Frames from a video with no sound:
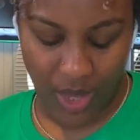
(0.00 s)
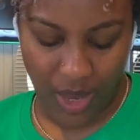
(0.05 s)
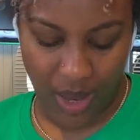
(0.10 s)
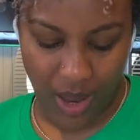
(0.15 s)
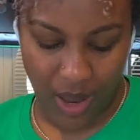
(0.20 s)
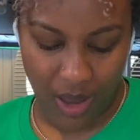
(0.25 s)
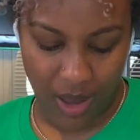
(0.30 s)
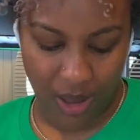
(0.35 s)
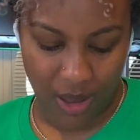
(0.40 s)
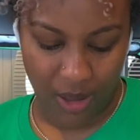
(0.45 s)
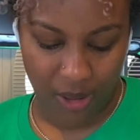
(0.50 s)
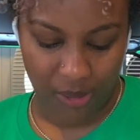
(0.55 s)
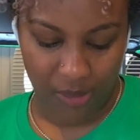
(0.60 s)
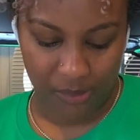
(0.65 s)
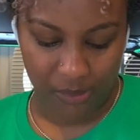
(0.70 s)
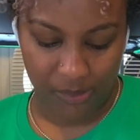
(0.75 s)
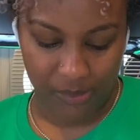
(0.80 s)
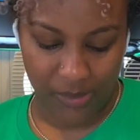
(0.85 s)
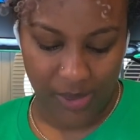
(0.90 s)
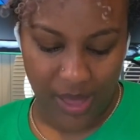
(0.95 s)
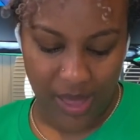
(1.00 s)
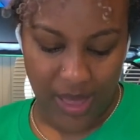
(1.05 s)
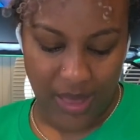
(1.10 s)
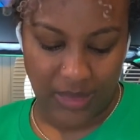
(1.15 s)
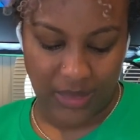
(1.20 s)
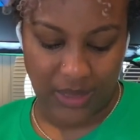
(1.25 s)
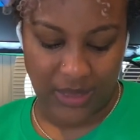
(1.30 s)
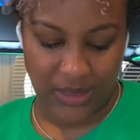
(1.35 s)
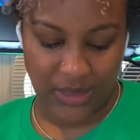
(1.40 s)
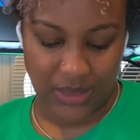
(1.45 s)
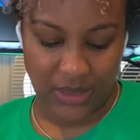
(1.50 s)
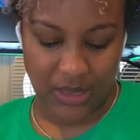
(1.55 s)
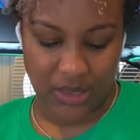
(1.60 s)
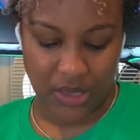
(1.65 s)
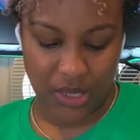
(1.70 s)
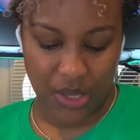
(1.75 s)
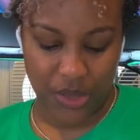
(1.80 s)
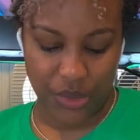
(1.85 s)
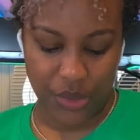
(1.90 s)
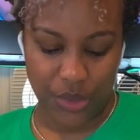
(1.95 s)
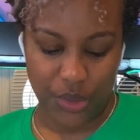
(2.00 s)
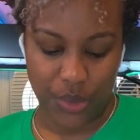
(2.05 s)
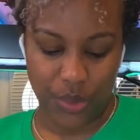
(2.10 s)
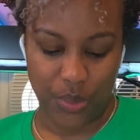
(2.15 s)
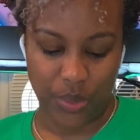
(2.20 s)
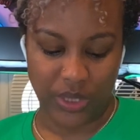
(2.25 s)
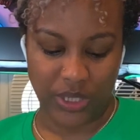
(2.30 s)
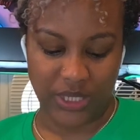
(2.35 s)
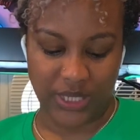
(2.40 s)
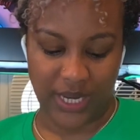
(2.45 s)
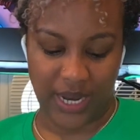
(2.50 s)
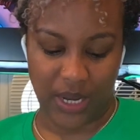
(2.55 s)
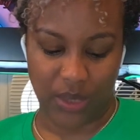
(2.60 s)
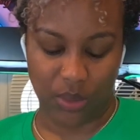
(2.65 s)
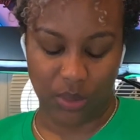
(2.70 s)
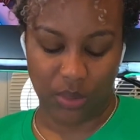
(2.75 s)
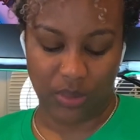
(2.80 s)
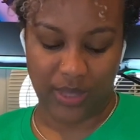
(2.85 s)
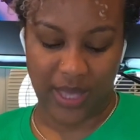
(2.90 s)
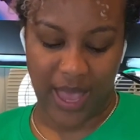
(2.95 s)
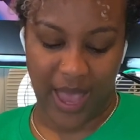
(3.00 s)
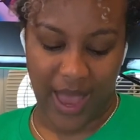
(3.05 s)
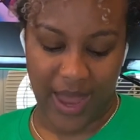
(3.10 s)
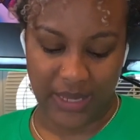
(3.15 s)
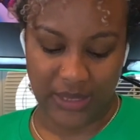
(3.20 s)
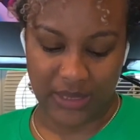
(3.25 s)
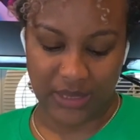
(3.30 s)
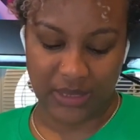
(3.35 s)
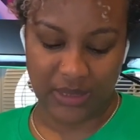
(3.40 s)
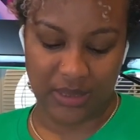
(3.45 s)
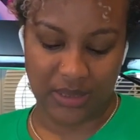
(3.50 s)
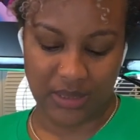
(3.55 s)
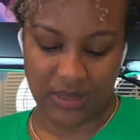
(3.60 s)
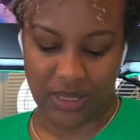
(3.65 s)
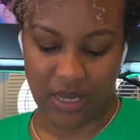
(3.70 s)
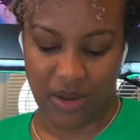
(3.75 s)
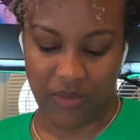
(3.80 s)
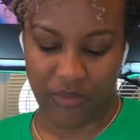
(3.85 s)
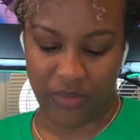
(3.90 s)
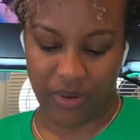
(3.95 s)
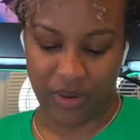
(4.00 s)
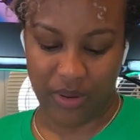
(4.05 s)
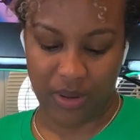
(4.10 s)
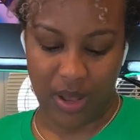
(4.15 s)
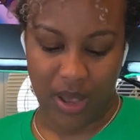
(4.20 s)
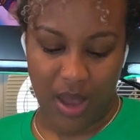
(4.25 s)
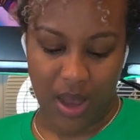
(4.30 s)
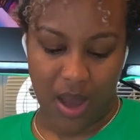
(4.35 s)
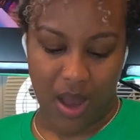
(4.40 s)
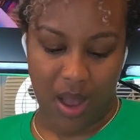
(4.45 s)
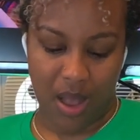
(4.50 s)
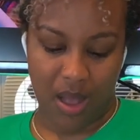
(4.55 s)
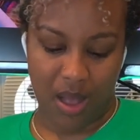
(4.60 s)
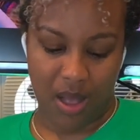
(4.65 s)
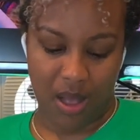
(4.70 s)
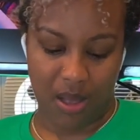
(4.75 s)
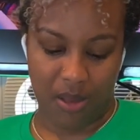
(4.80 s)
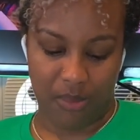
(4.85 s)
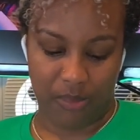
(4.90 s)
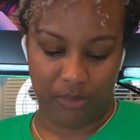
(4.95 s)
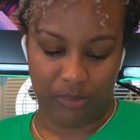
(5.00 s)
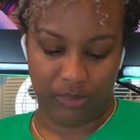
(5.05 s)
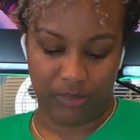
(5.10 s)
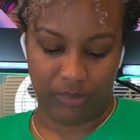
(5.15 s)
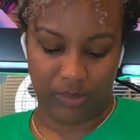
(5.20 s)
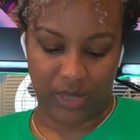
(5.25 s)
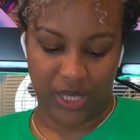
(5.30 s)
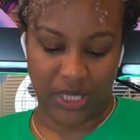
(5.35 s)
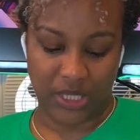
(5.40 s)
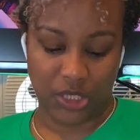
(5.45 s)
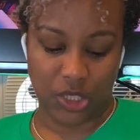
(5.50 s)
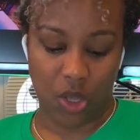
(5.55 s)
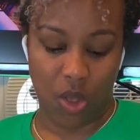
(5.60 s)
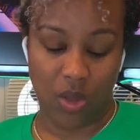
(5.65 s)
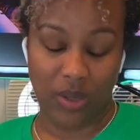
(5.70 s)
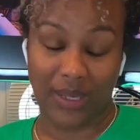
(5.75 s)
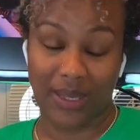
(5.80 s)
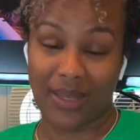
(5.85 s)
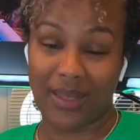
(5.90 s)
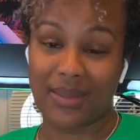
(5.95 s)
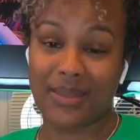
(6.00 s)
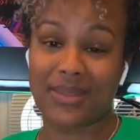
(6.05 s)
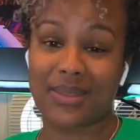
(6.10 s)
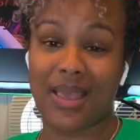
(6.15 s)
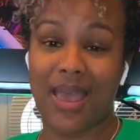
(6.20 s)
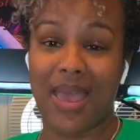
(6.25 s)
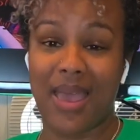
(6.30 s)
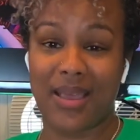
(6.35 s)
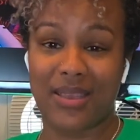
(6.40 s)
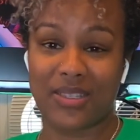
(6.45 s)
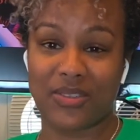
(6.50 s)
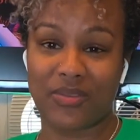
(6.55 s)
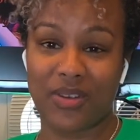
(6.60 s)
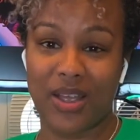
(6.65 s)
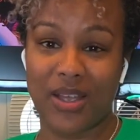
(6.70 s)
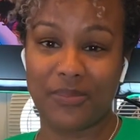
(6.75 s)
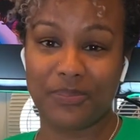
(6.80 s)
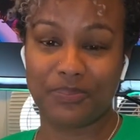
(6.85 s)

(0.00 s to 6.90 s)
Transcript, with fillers: Um, this is another newer channel that I just discovered. Um, it's called It's Ezra.